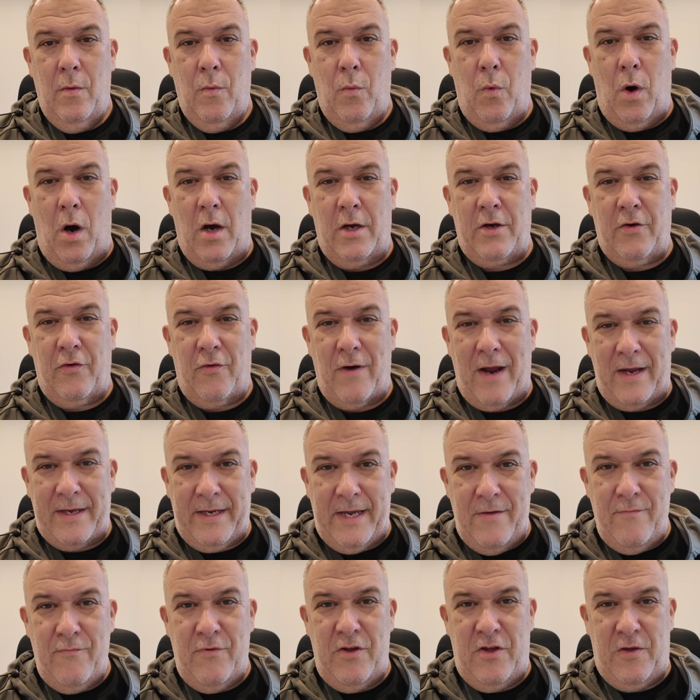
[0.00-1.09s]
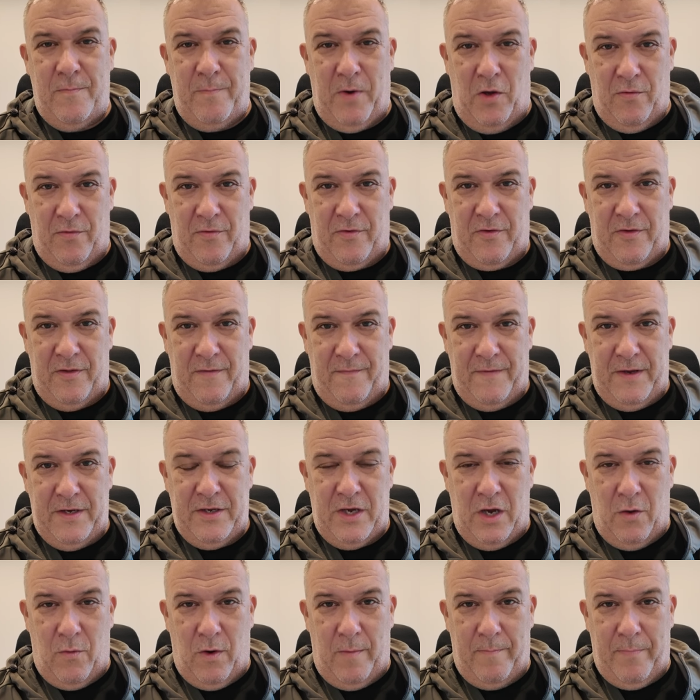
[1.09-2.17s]
What a cracking response to the
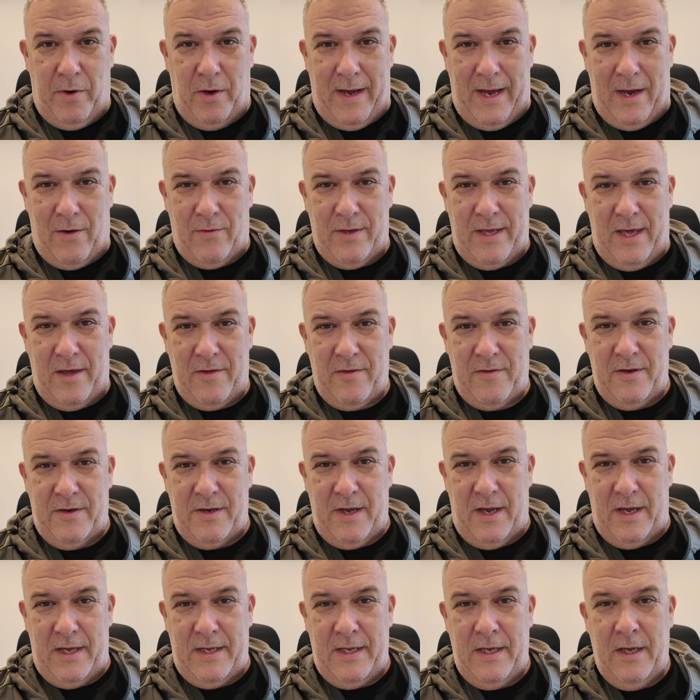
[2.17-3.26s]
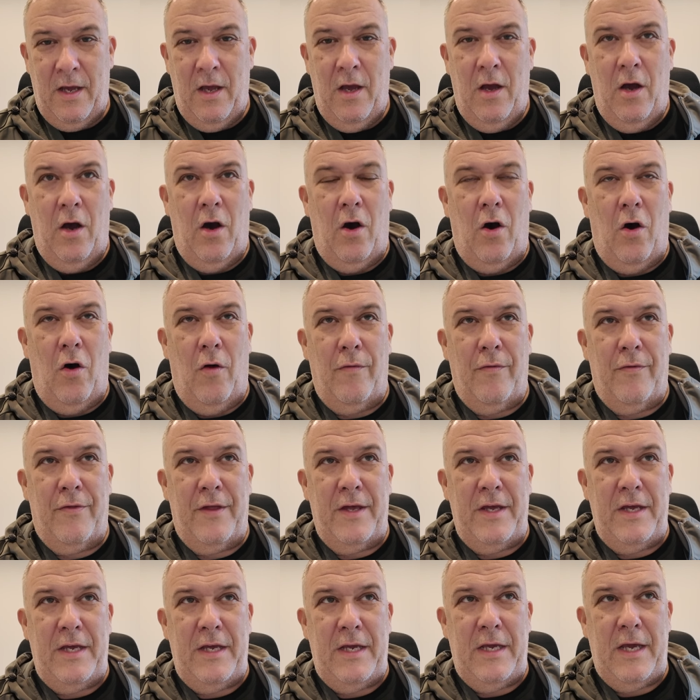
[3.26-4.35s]
video I put out yesterday on
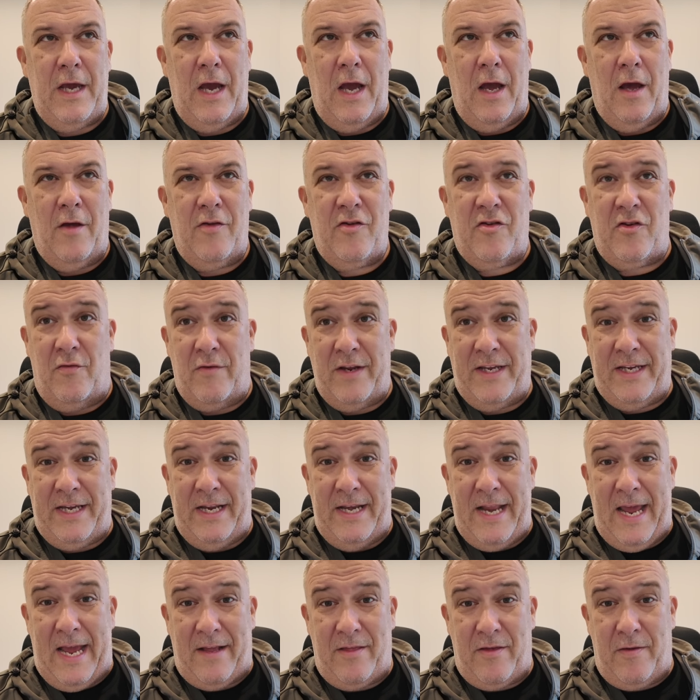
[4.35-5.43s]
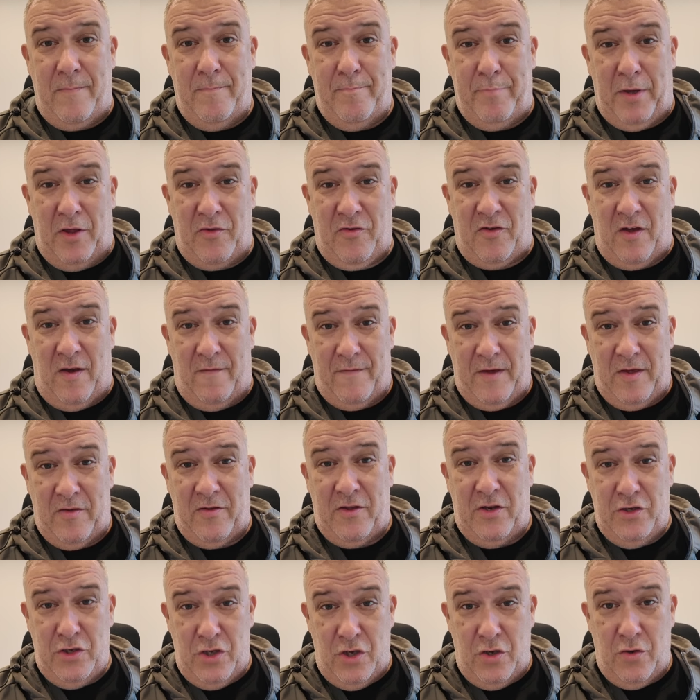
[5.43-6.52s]
the Surrey Connect bus service,
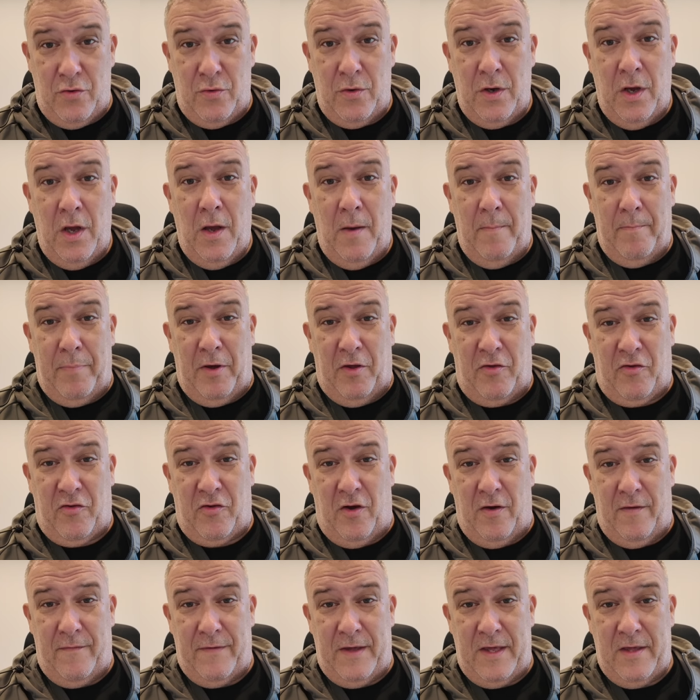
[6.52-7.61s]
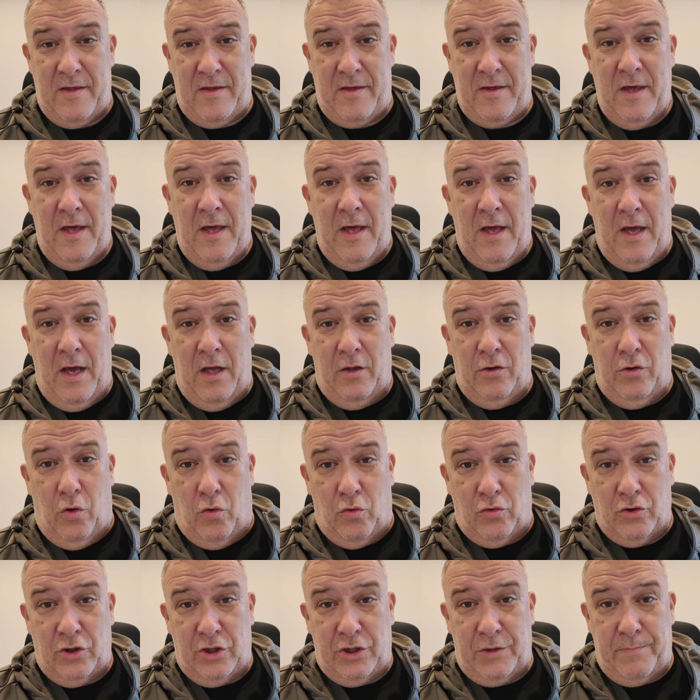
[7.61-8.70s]
the new bus service
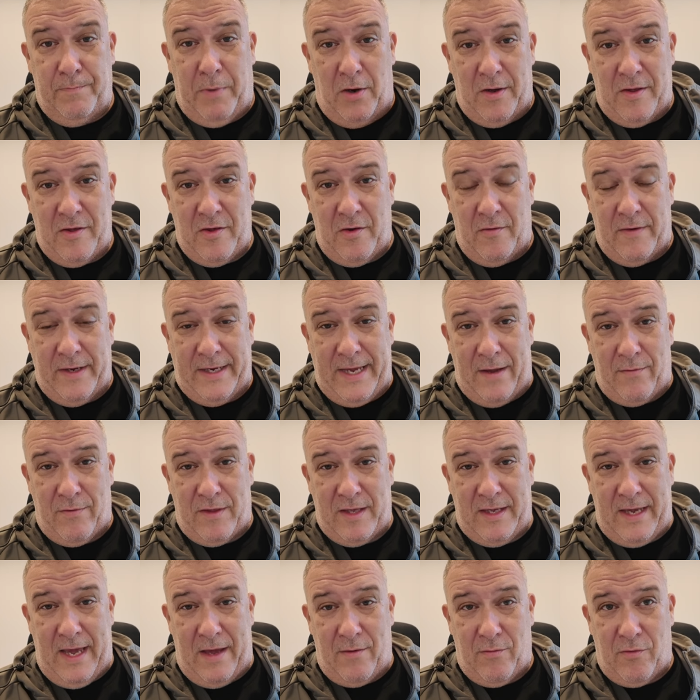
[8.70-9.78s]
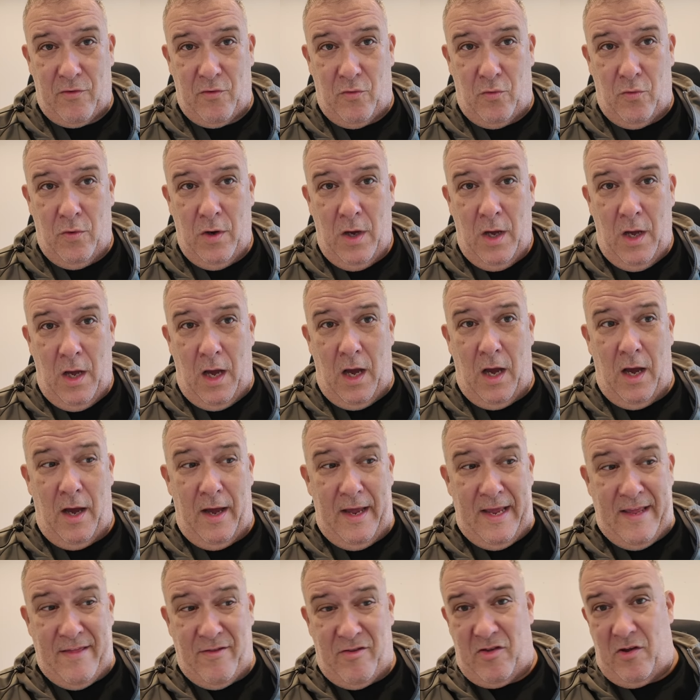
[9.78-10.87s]
launched by Surrey County Council
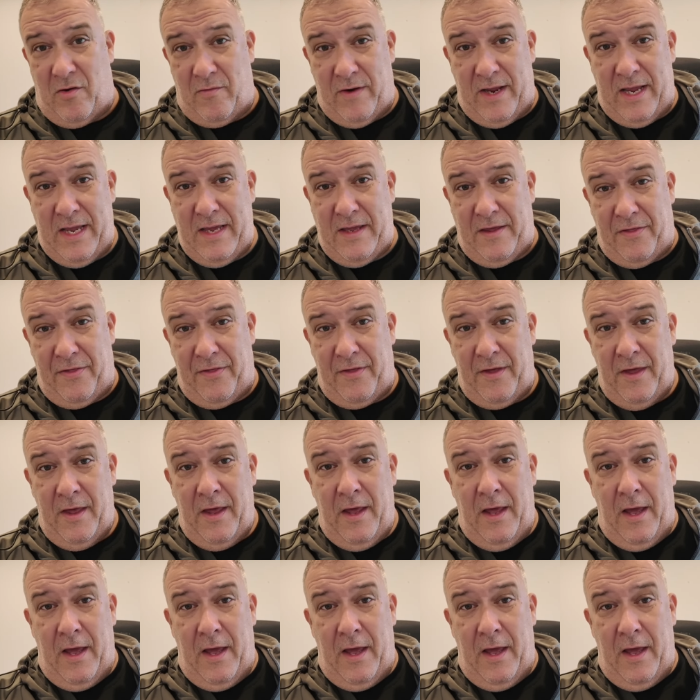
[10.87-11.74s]
in Surrey Heath.